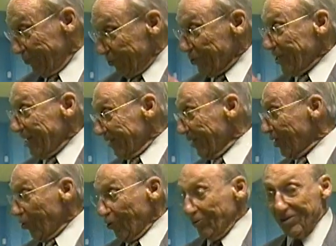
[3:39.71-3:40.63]
which had the
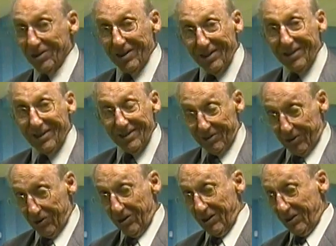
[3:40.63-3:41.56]
goals in it, and I
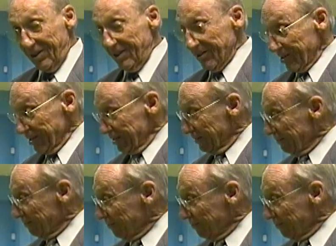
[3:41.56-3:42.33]
said, "Look at this."